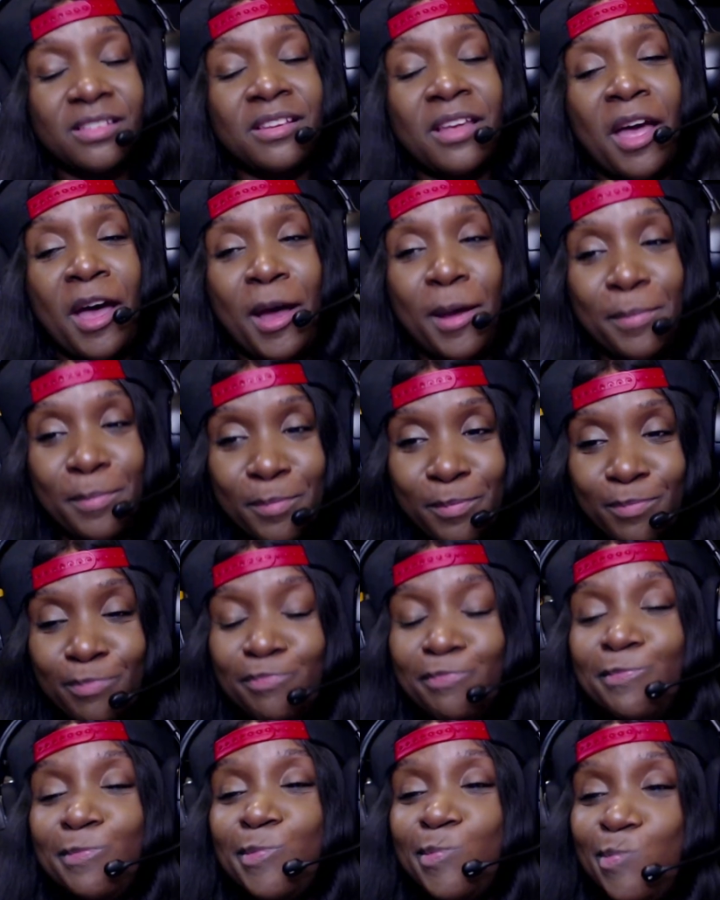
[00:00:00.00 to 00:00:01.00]
And if you read
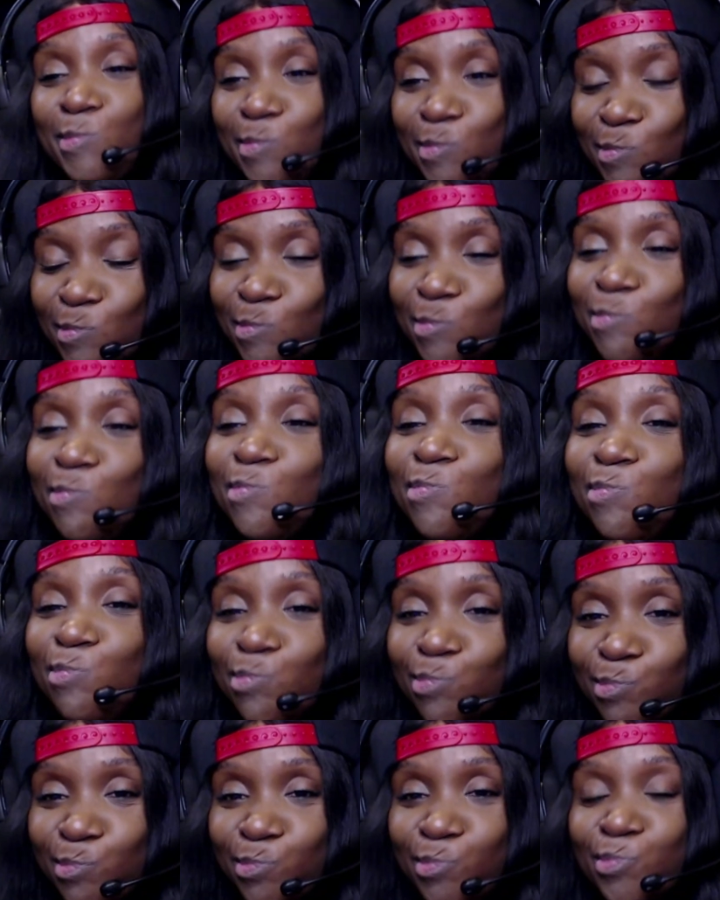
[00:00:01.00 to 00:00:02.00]
the news even
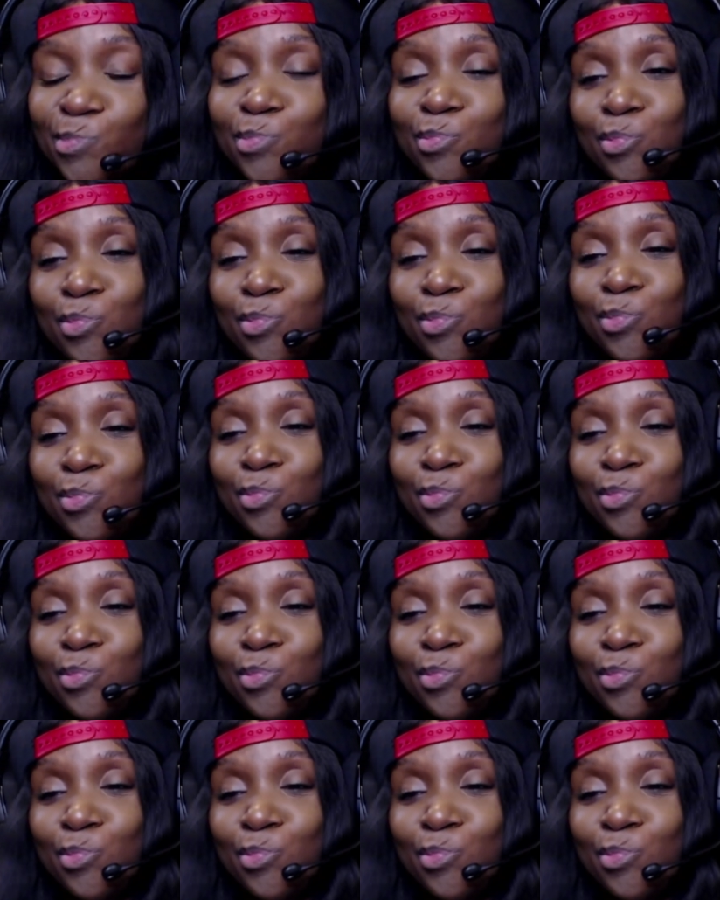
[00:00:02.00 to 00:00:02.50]
badly,